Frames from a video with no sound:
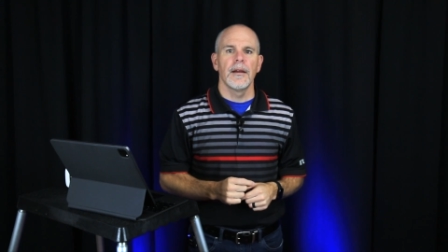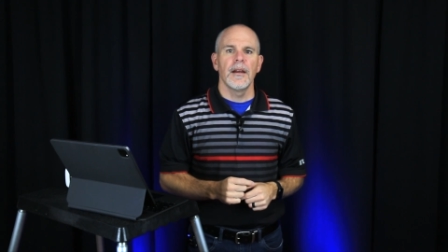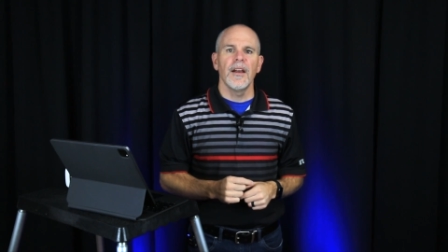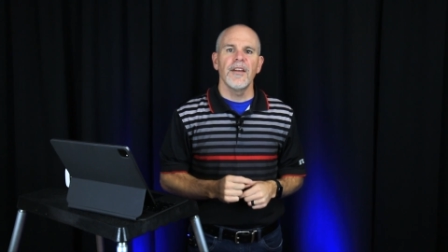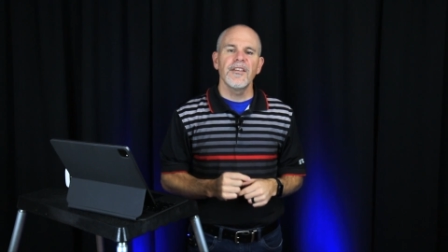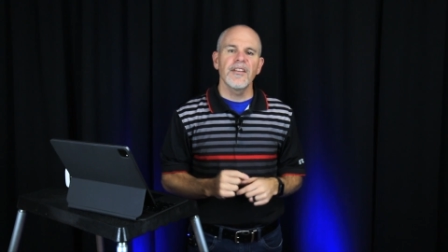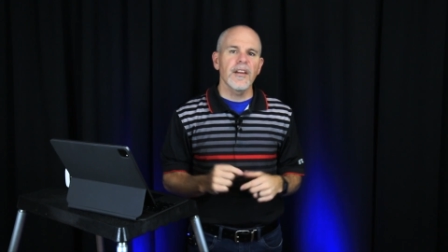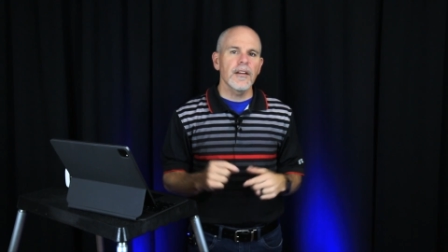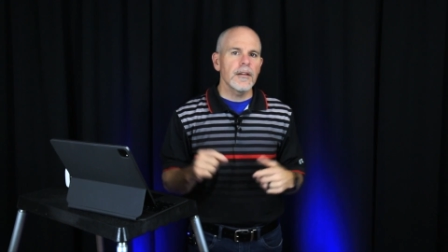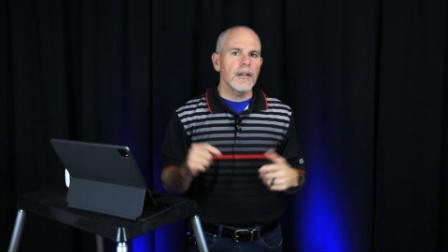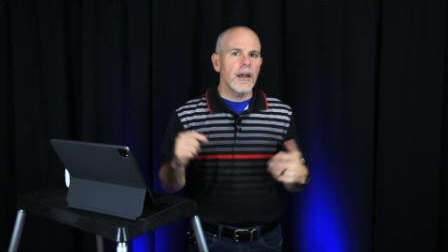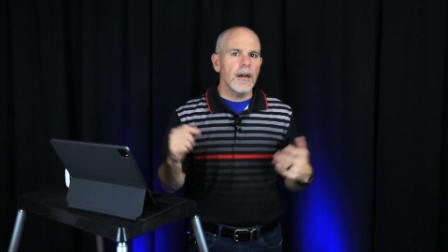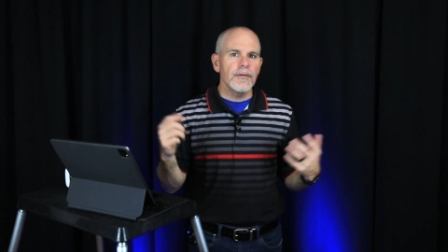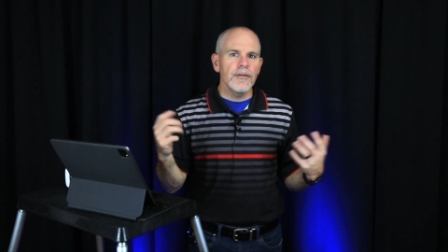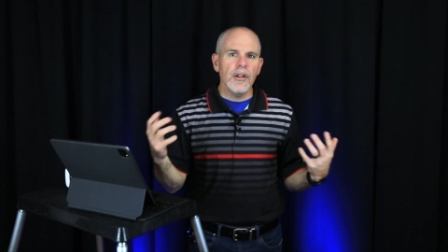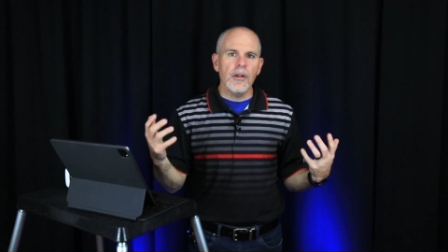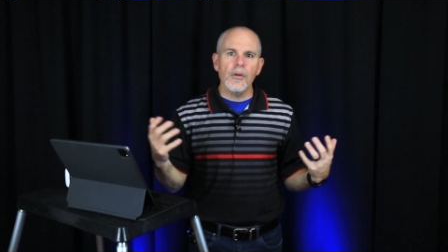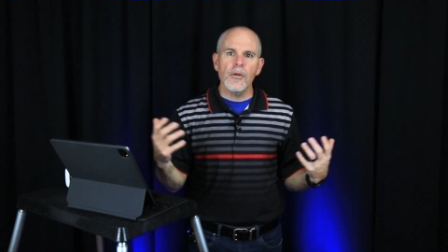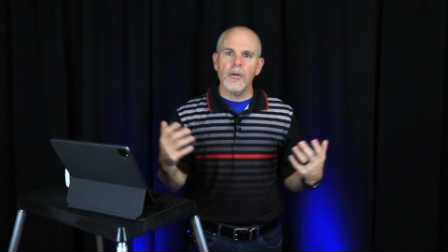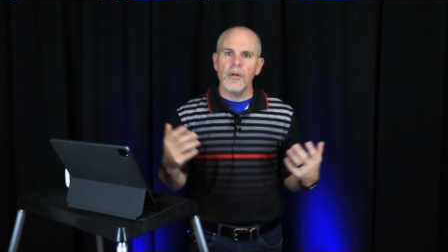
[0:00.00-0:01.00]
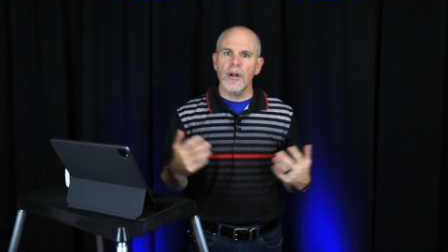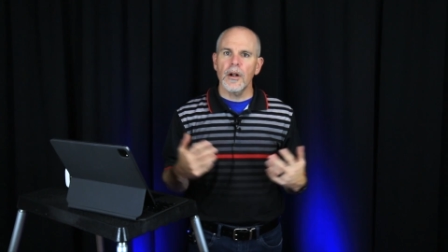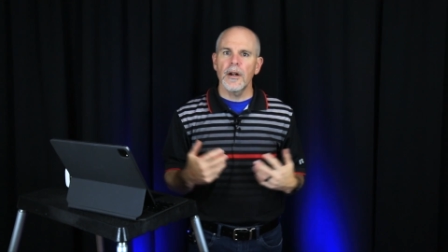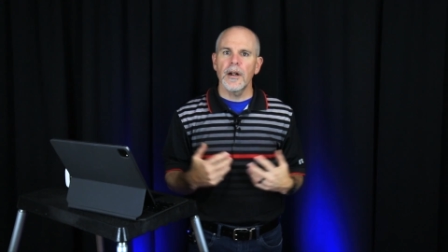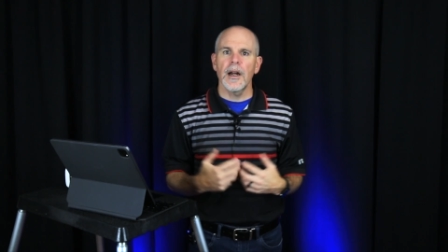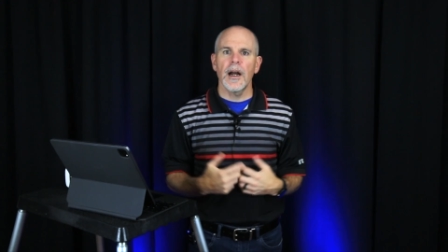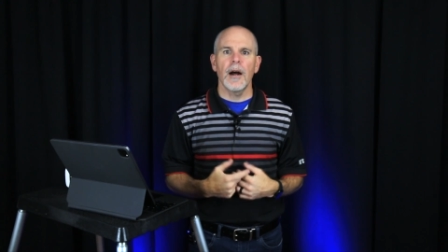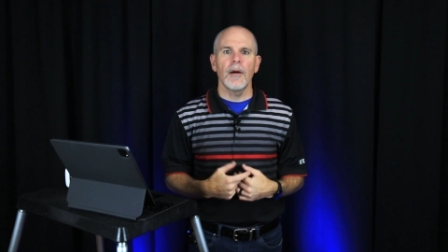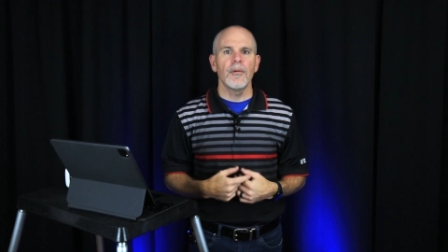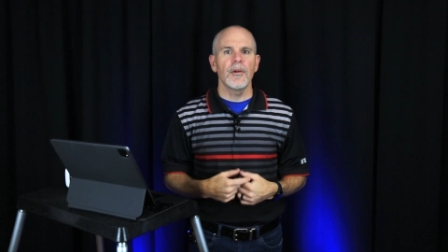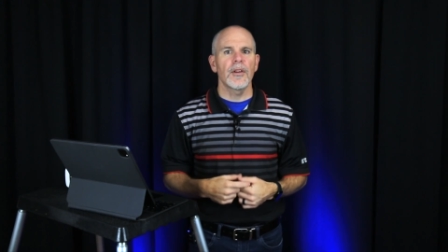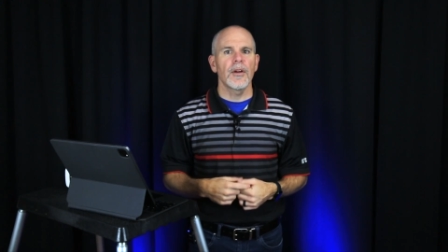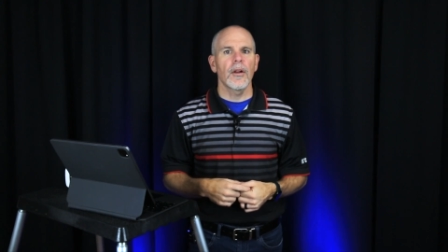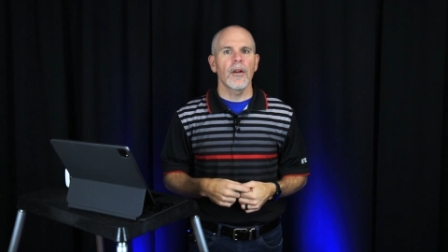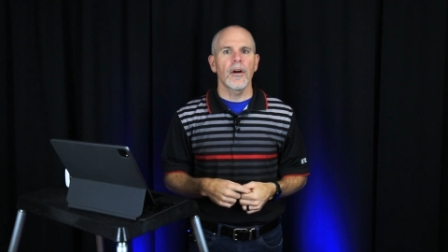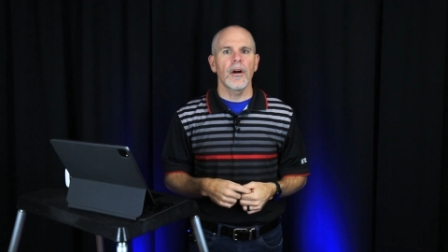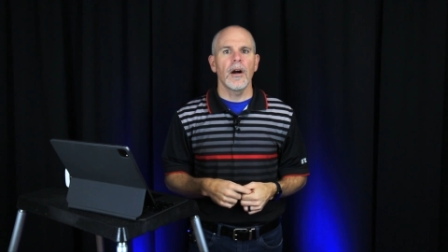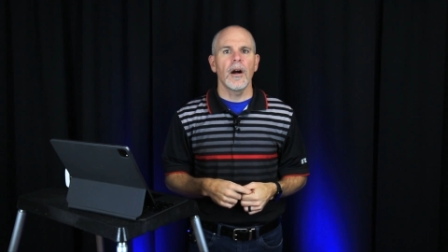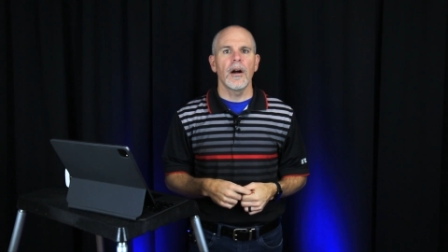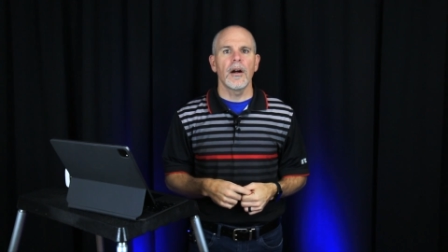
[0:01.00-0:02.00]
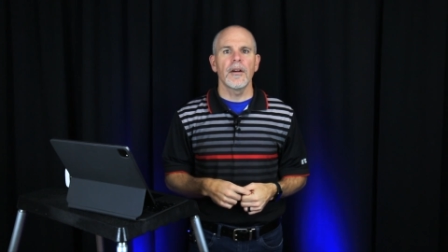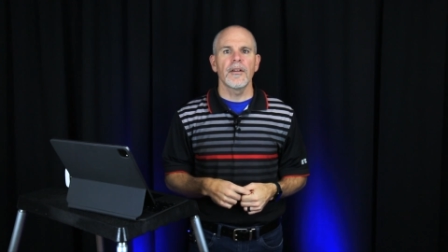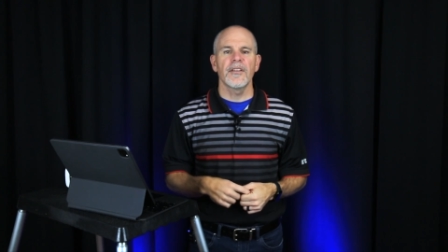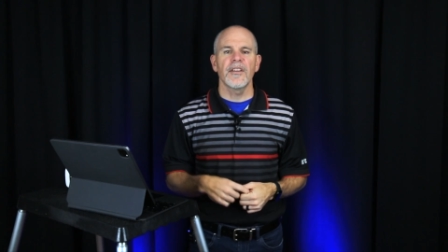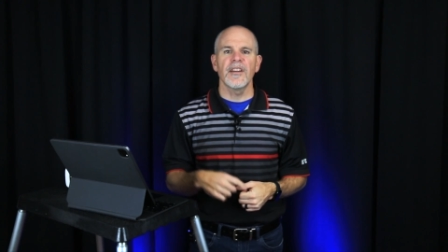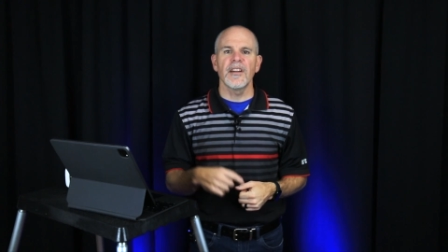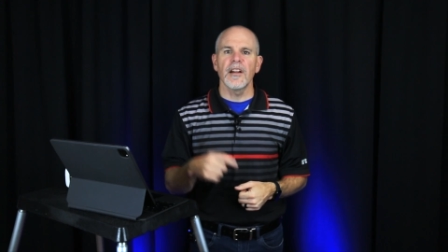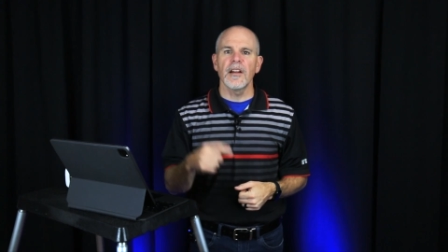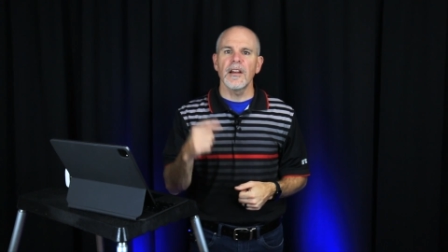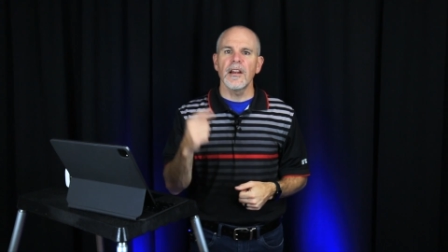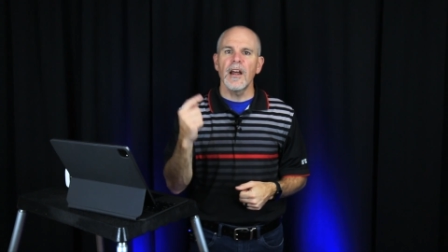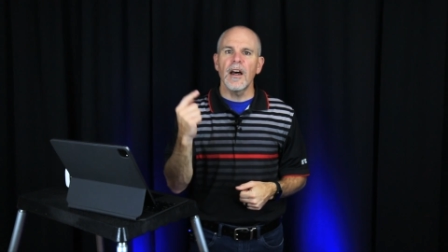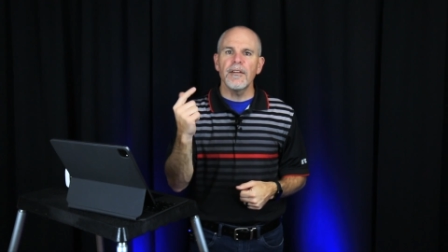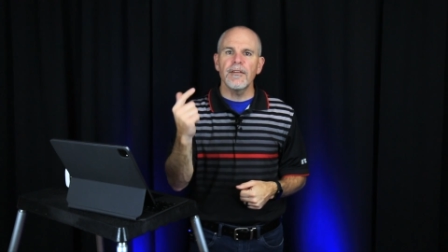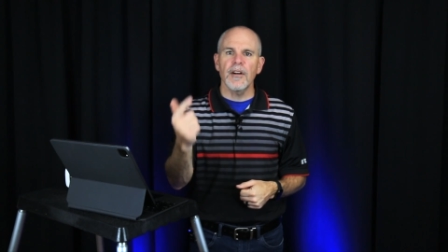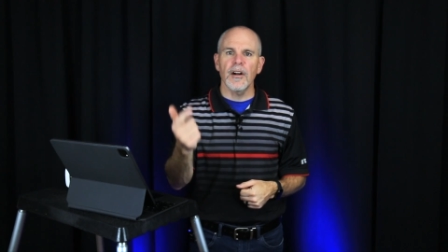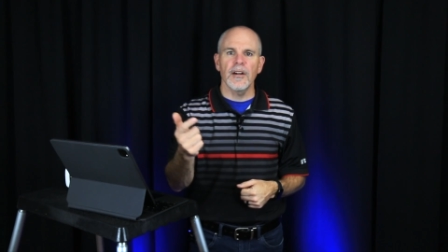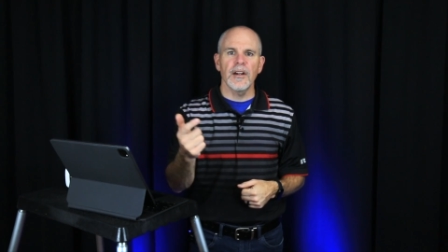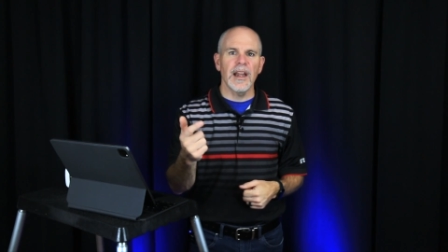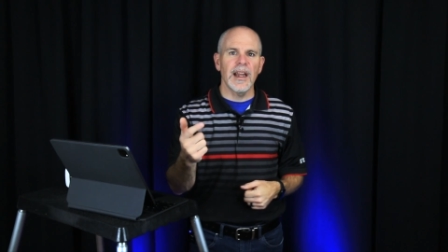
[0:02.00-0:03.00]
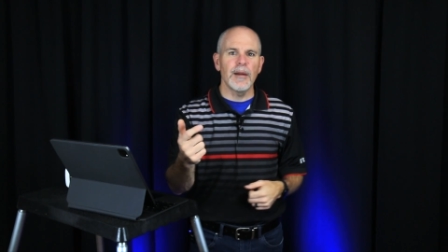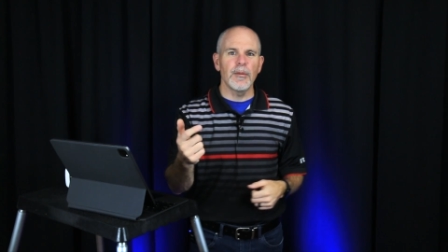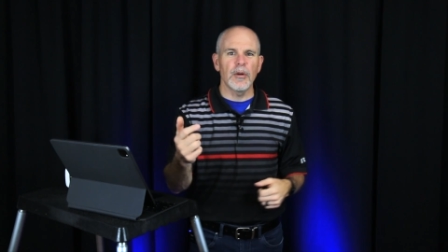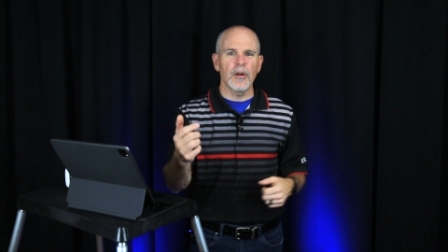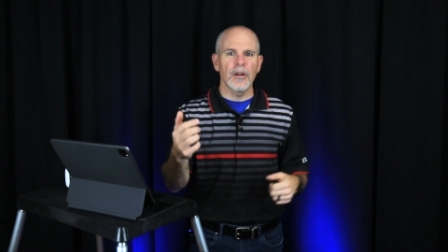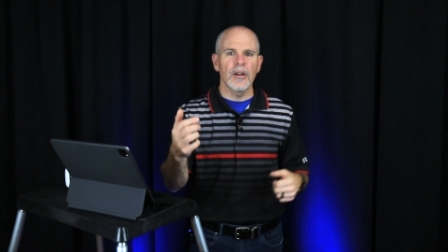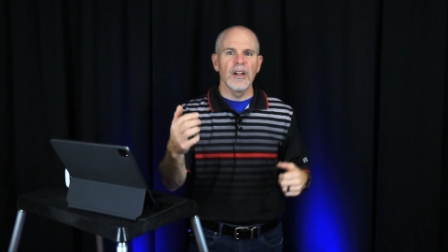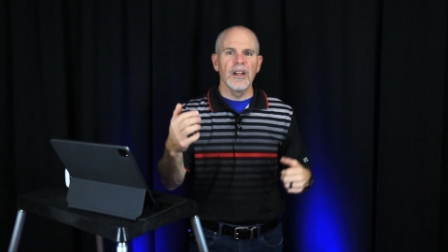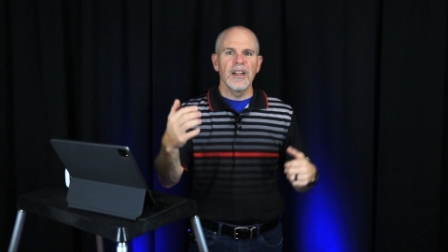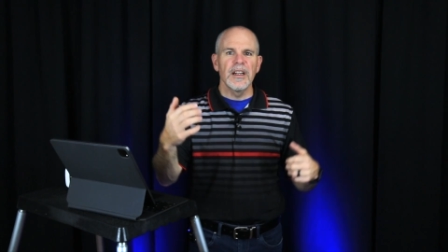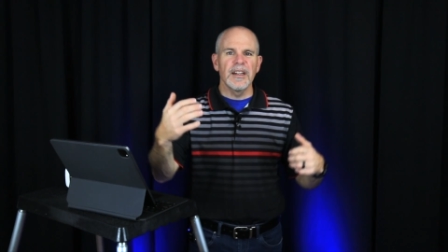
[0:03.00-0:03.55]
is to love the Lord our God with all our hearts and to love our neighbor,